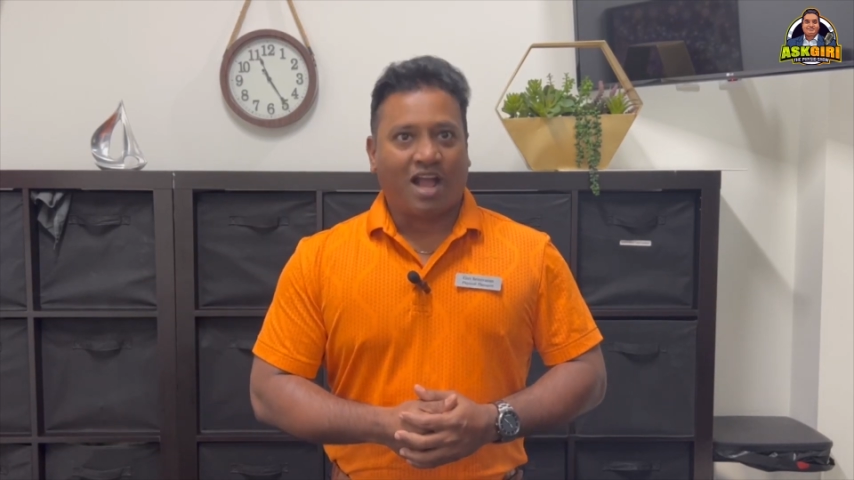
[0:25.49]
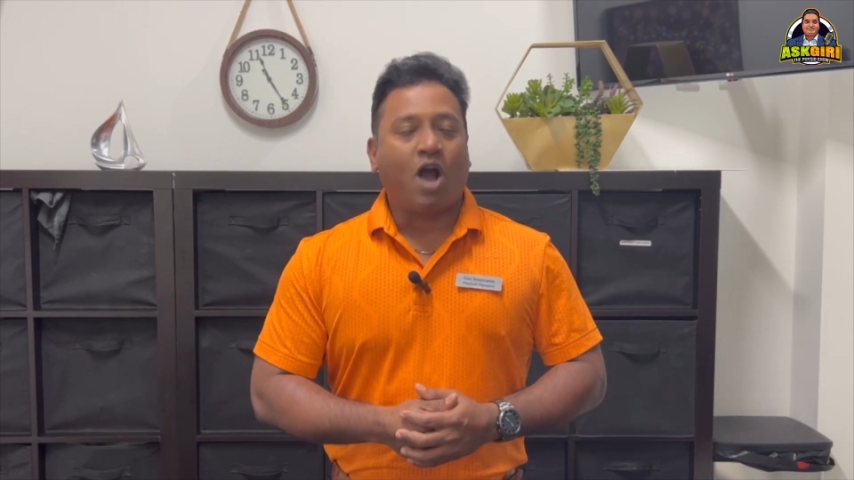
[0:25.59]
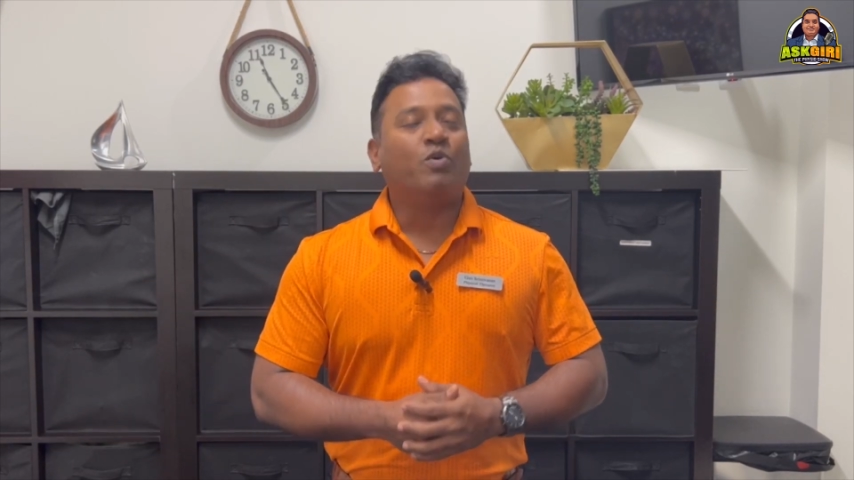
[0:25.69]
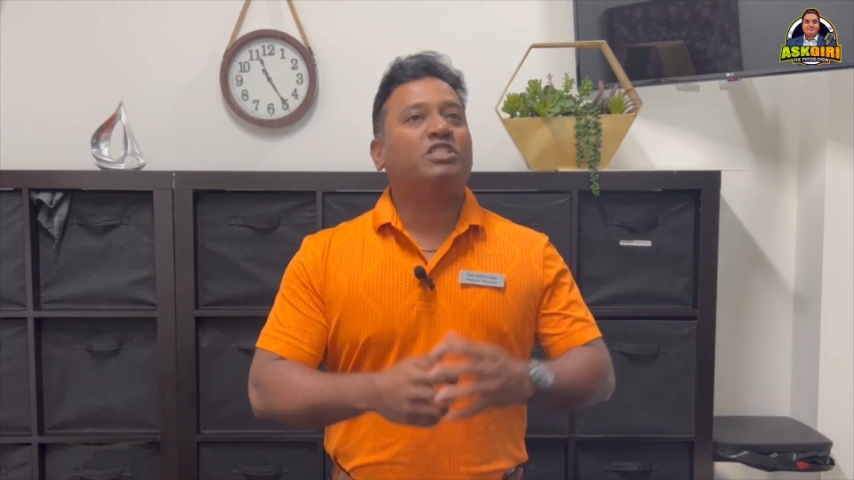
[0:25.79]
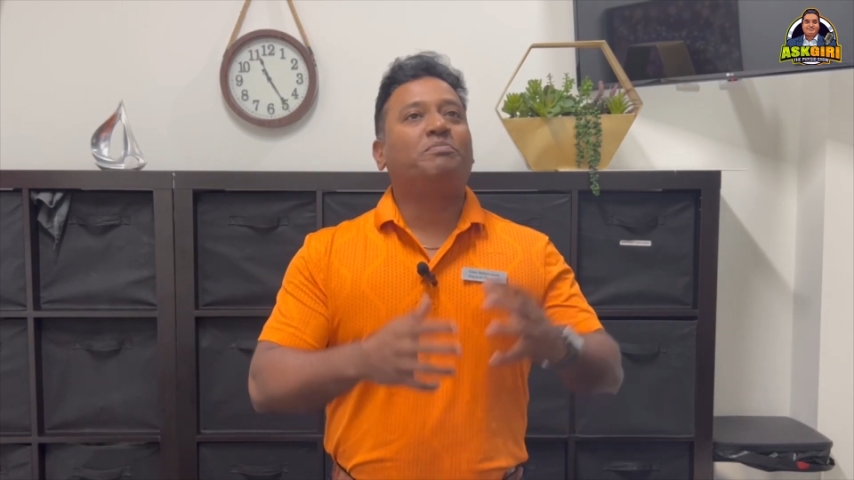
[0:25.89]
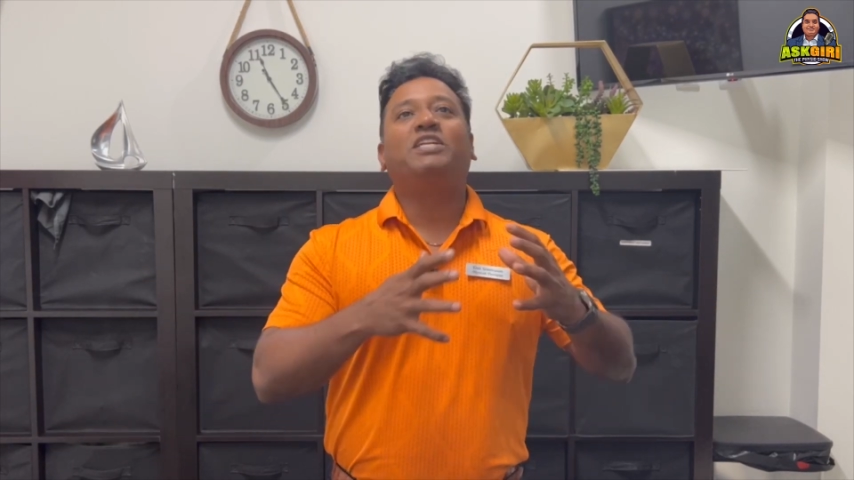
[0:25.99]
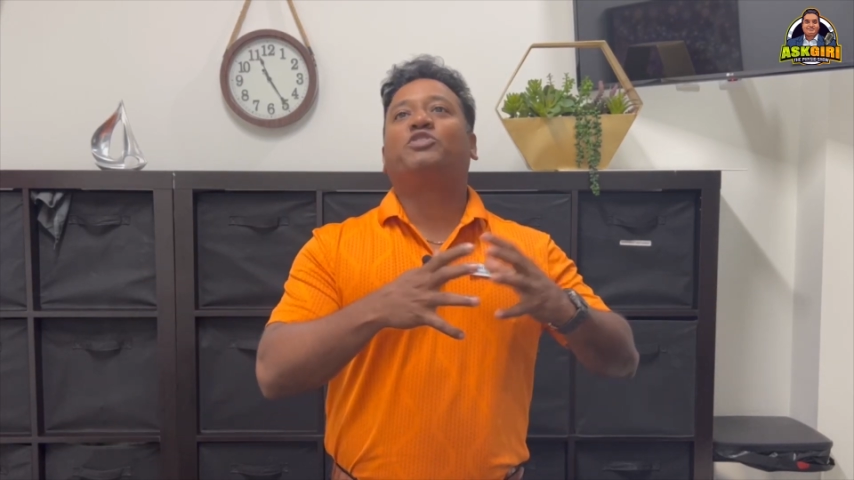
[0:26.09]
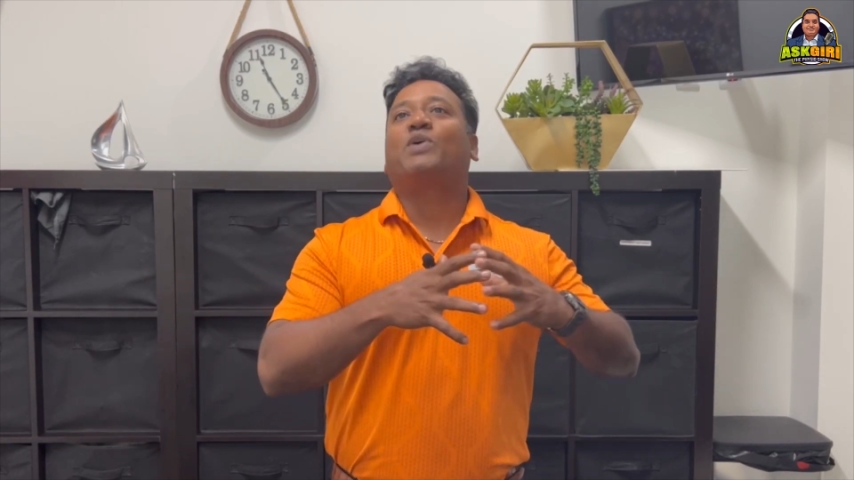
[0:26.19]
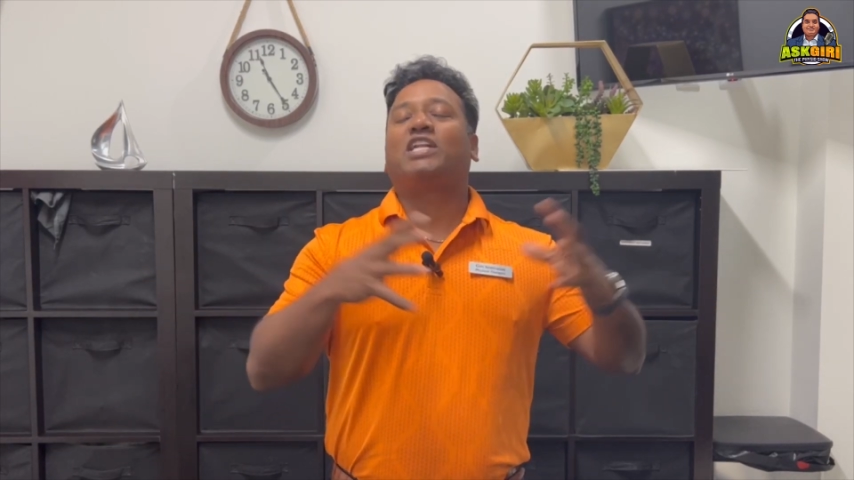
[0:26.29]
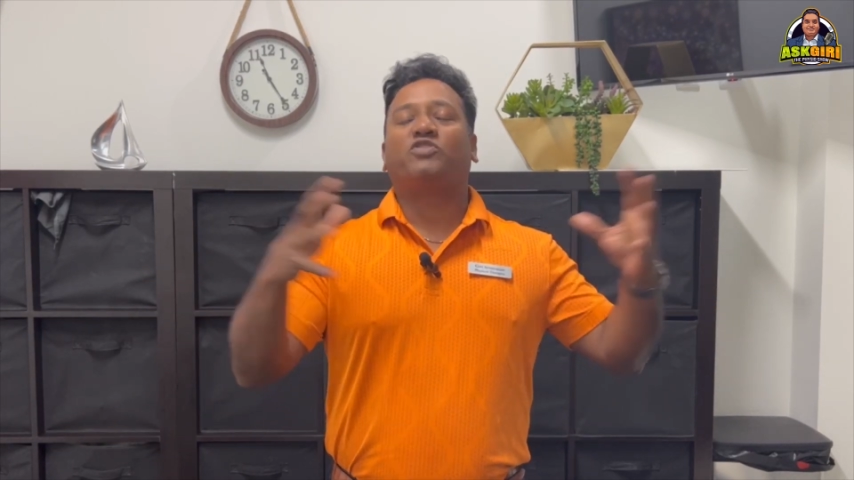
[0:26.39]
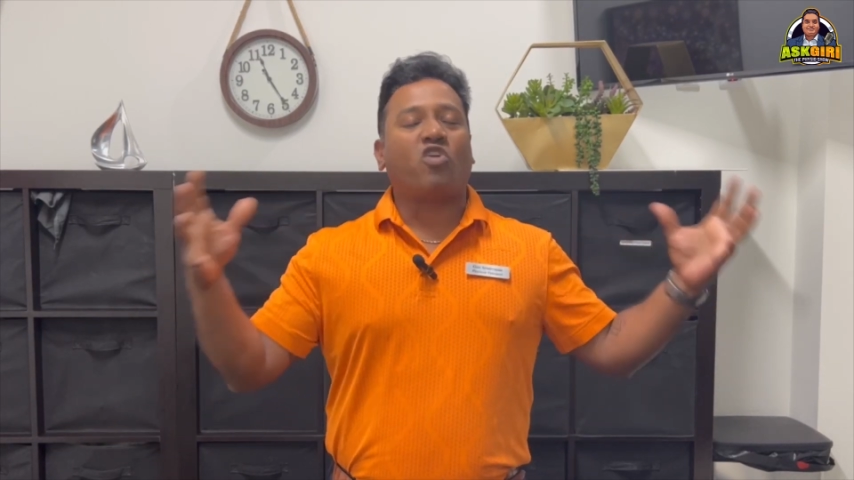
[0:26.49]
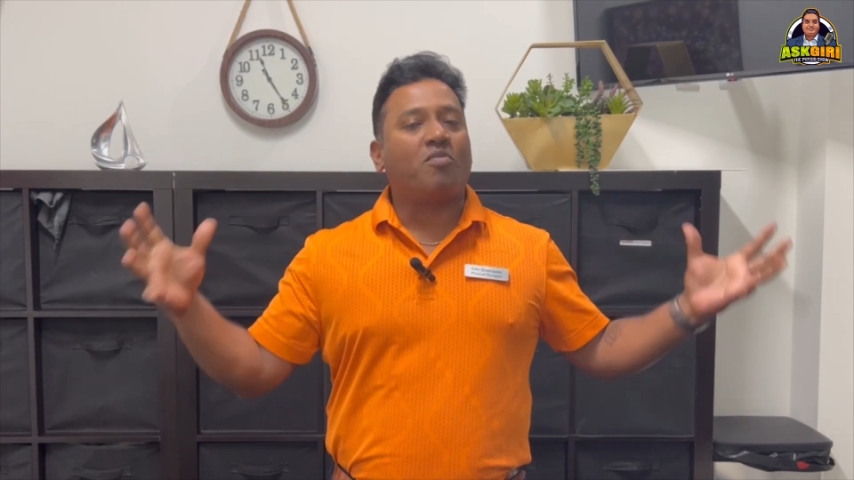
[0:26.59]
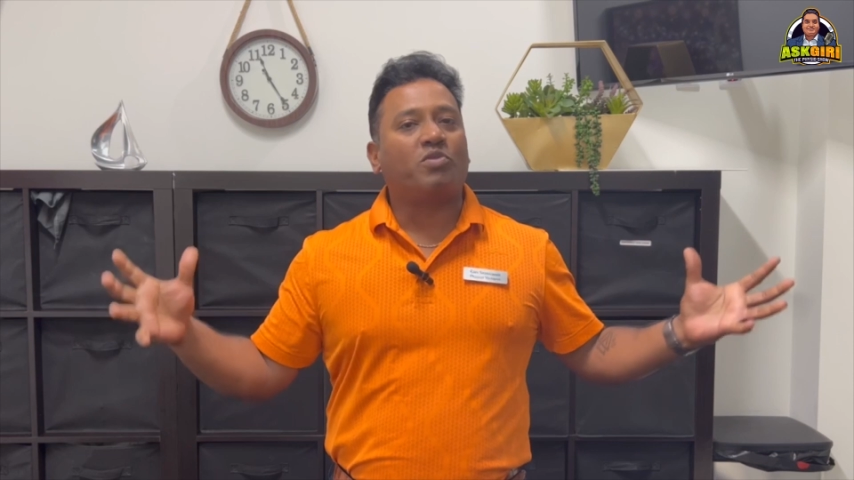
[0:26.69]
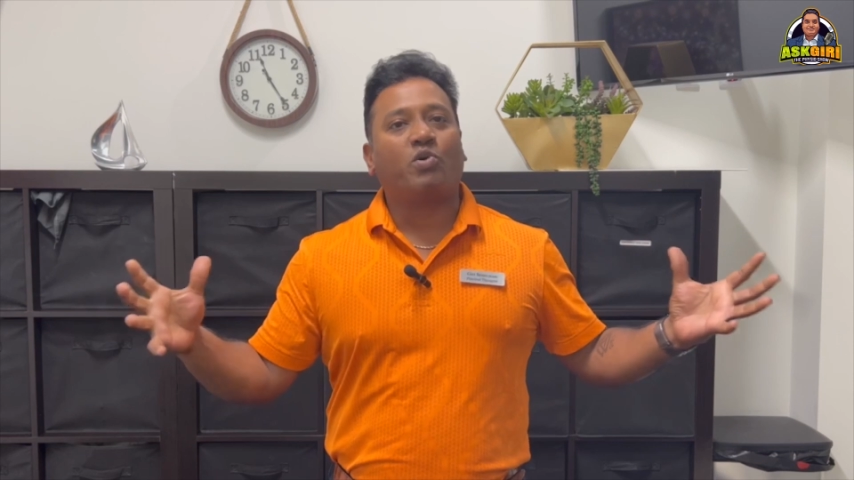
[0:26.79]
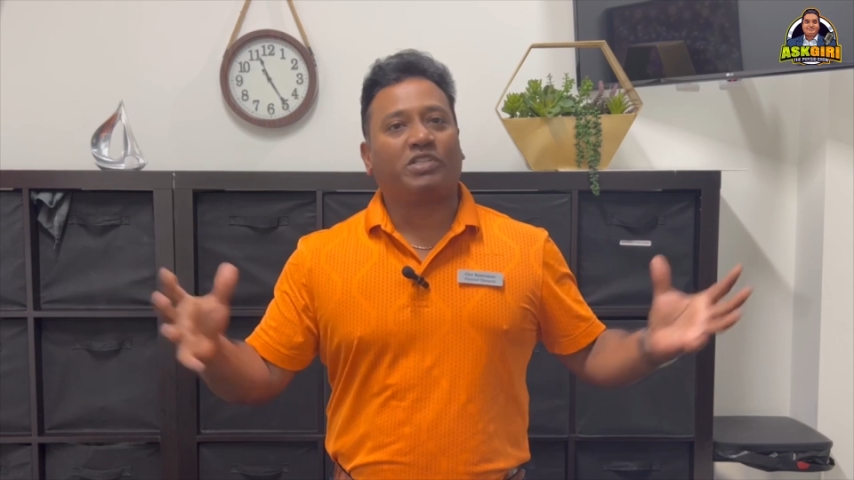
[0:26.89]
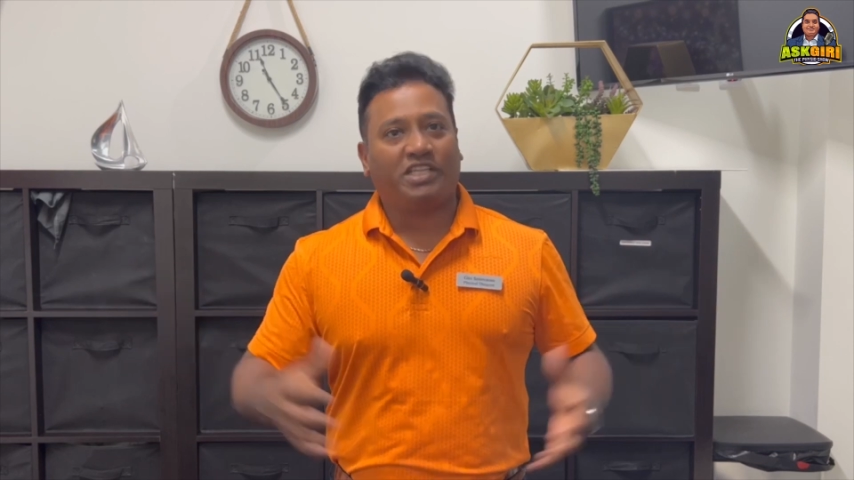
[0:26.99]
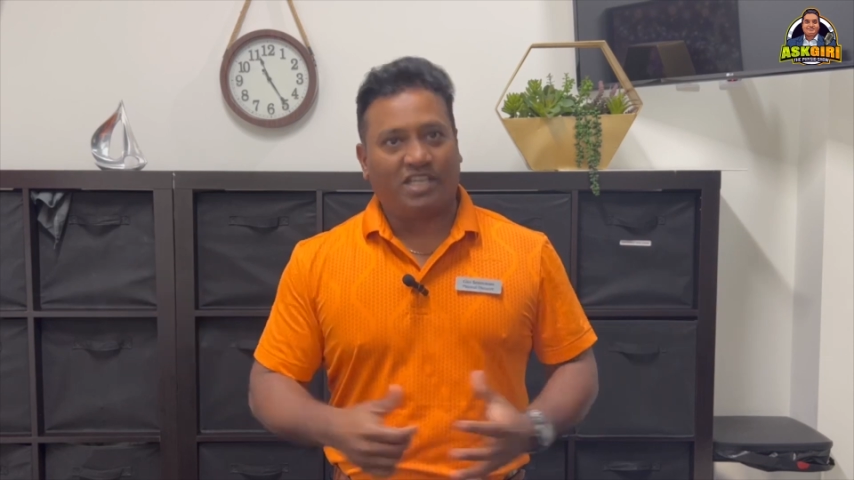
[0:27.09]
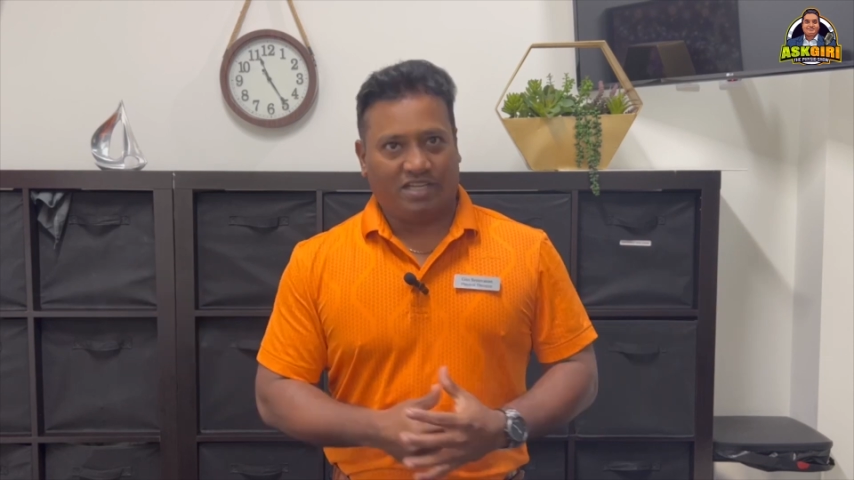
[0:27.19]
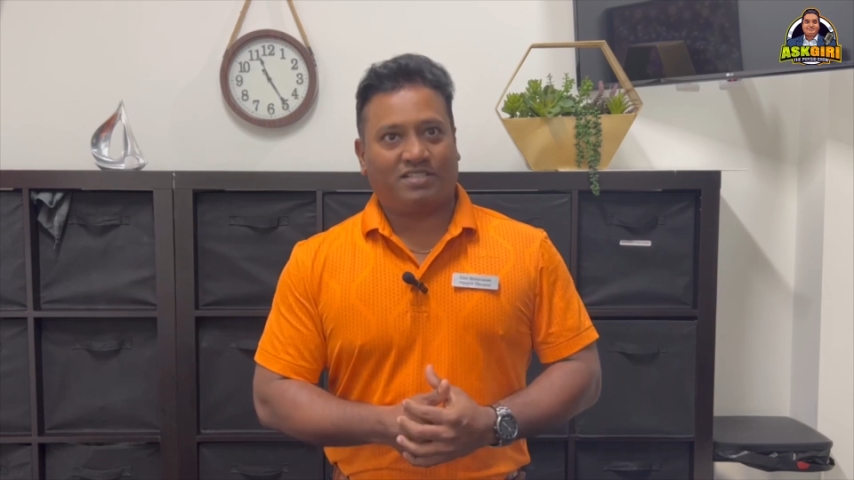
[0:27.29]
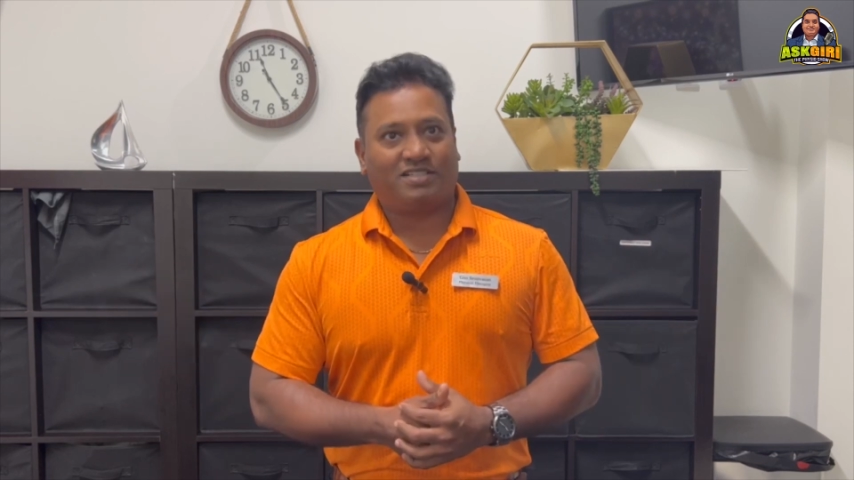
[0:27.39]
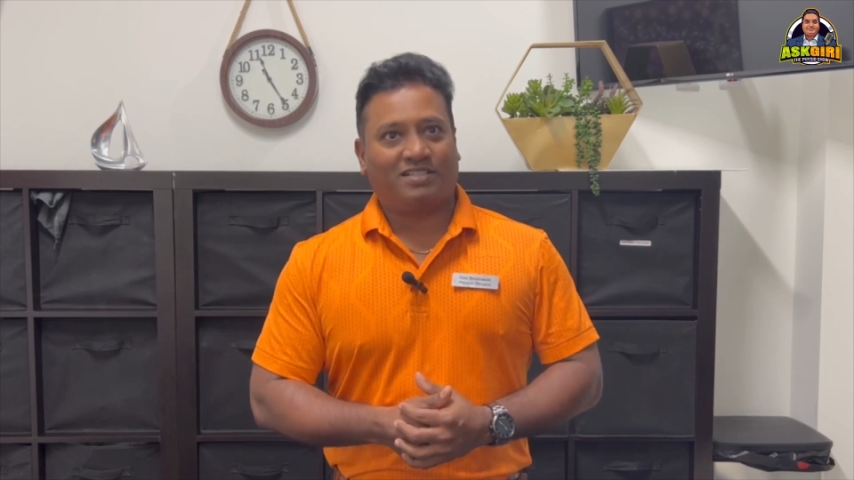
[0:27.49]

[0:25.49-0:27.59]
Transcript: how it's been transformed over the years.